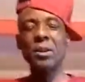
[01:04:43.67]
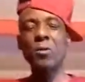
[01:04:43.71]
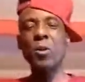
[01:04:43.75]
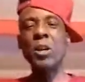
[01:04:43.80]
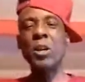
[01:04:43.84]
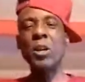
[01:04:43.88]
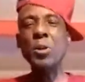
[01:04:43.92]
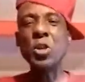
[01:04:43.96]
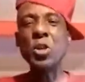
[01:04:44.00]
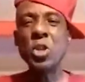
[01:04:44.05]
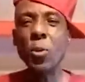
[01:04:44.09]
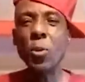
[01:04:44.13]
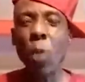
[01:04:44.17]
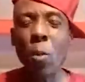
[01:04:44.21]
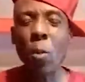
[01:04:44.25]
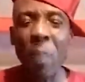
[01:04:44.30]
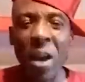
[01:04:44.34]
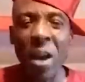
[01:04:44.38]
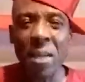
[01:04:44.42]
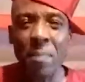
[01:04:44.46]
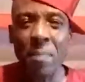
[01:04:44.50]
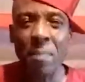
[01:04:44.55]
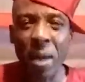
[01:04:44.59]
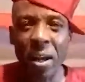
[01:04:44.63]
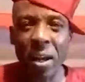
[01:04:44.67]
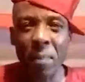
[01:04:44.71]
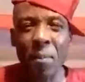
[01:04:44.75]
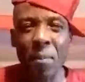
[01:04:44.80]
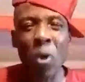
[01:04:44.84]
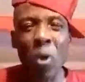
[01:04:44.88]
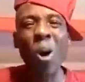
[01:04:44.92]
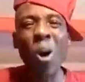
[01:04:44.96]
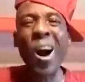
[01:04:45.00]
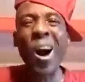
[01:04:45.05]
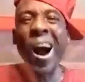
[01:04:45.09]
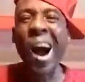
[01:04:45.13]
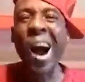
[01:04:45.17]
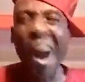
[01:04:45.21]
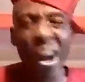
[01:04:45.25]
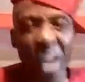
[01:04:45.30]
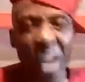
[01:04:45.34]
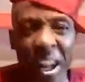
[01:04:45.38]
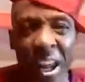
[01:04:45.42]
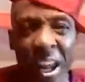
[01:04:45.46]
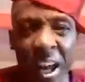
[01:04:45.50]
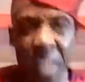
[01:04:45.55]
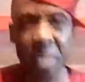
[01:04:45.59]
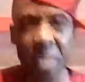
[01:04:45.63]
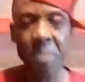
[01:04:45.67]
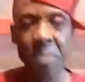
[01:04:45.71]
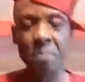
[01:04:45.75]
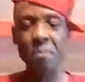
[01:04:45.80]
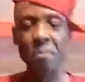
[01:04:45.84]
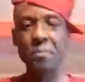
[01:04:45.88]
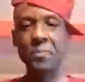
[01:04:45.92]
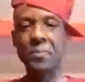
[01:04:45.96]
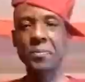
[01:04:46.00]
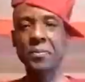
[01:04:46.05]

When he reach about my mother, I'm gonna go harder than him.